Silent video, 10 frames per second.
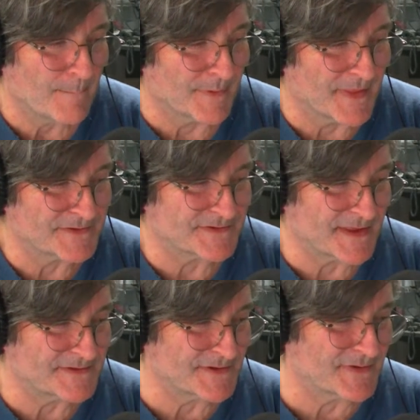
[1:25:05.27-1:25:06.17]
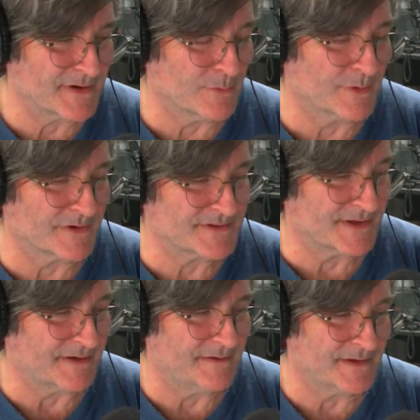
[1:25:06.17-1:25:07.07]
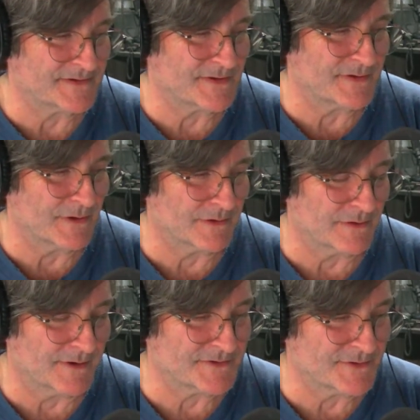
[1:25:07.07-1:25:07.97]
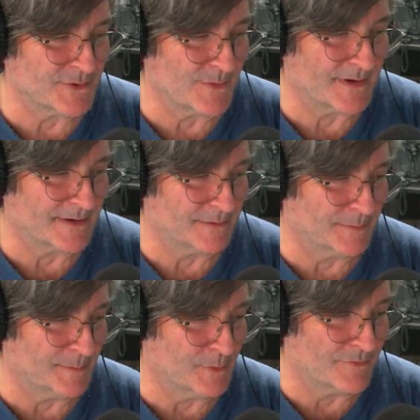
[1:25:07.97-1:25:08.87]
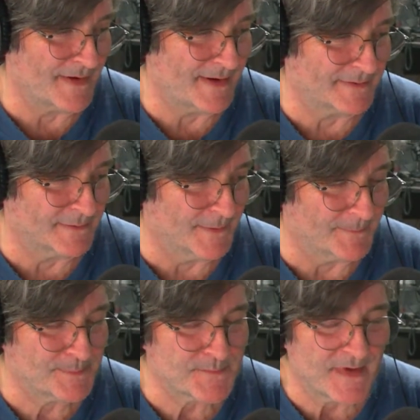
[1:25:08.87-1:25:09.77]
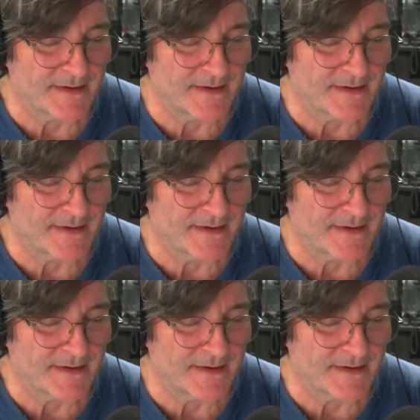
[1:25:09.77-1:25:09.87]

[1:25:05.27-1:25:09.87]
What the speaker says: But that's the thing I want to study. That's the thing I'd like to get a little bit more of a handle on,